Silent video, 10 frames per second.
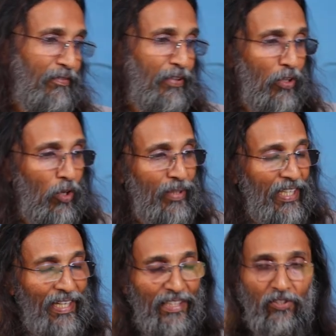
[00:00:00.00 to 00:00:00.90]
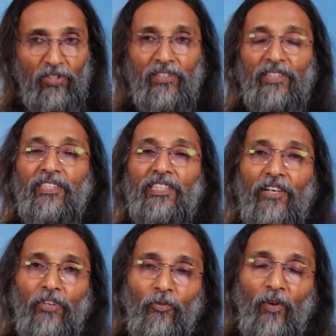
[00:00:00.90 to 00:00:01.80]
Phenomenal existence is
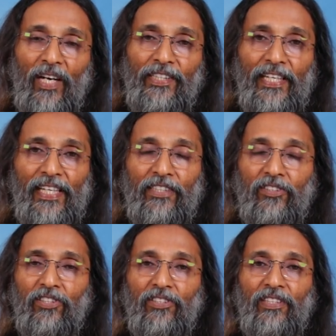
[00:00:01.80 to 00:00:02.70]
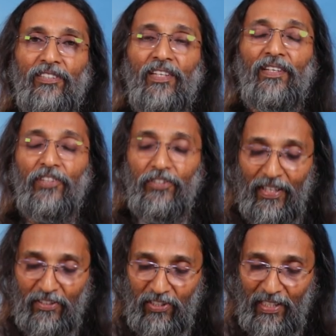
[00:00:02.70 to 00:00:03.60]
our worldly existence, the
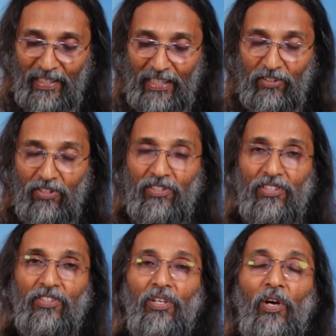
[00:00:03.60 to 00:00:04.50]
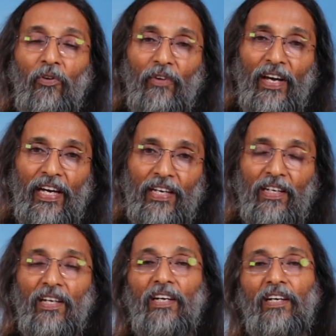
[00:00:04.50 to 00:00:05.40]
transient existence, where
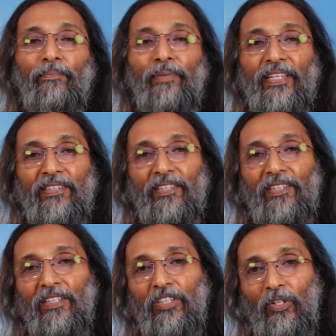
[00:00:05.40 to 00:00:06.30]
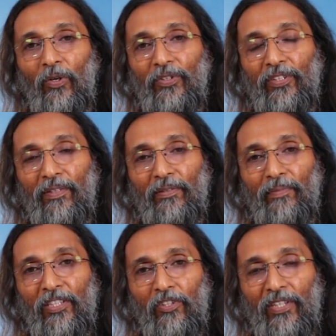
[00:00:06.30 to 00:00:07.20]
birth, growth,
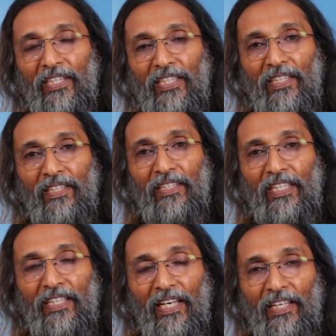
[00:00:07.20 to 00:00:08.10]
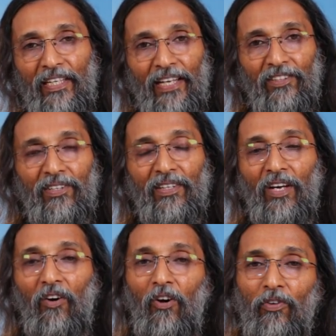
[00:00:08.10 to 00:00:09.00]
maturity, decay, death,
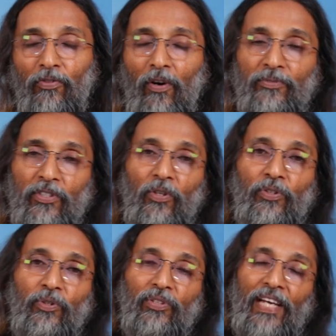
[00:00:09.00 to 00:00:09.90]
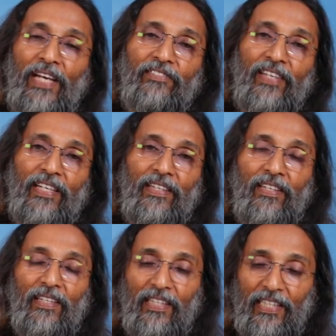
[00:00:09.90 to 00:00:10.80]
all forms go through the life
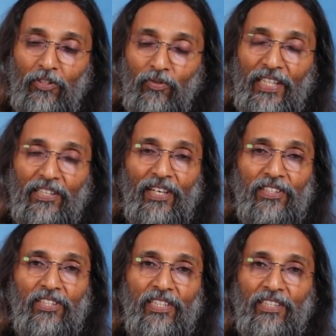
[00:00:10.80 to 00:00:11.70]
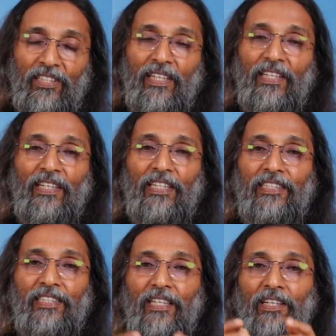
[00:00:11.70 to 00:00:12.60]
cycle. It's very transient.
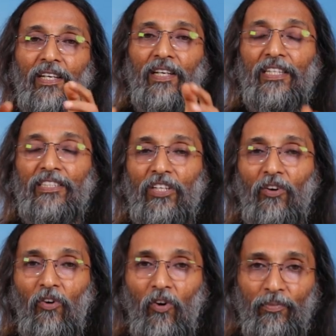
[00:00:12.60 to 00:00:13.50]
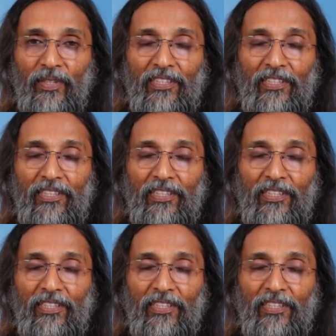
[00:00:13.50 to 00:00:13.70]
It's an orb.